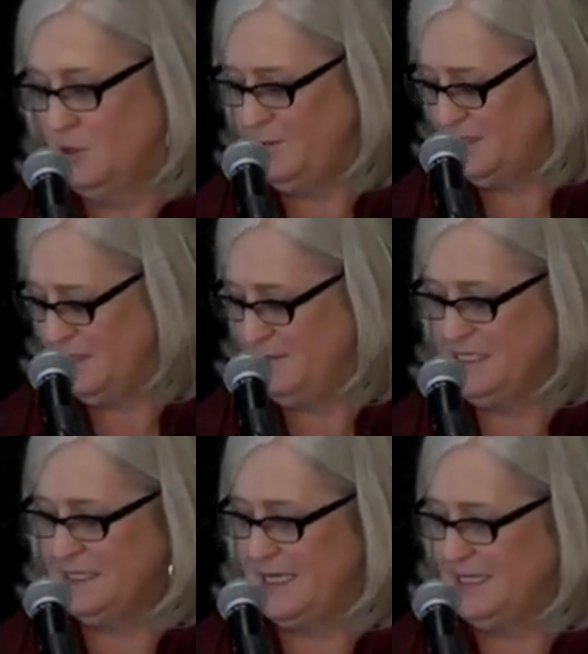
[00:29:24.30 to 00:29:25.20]
Oops, I
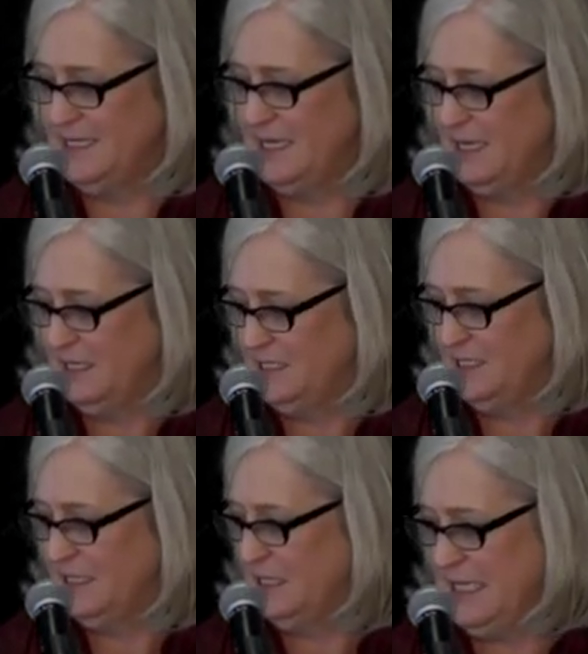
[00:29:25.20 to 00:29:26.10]
missed that, didn't I? I
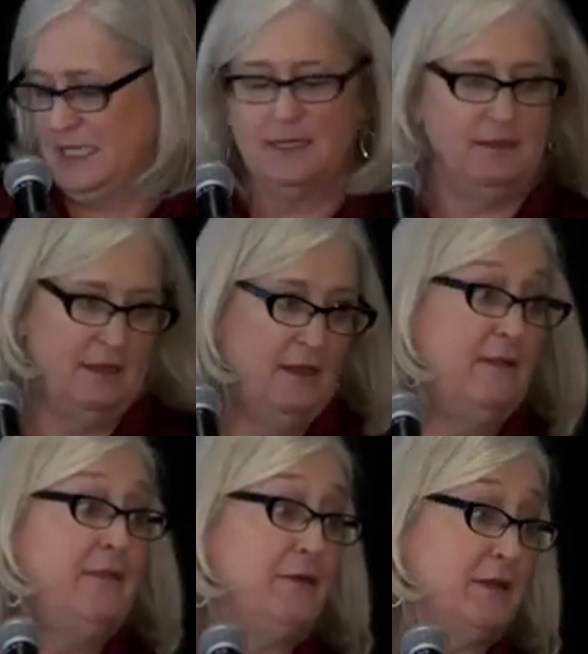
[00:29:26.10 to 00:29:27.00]
didn't click.
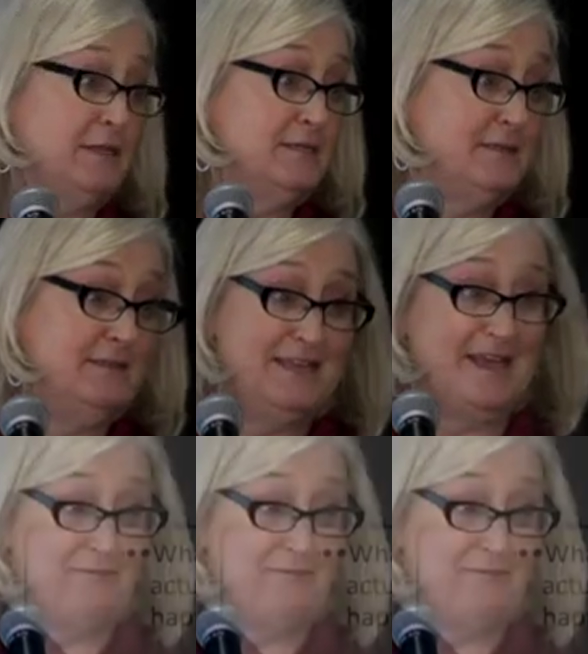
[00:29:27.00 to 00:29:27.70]
There it is, the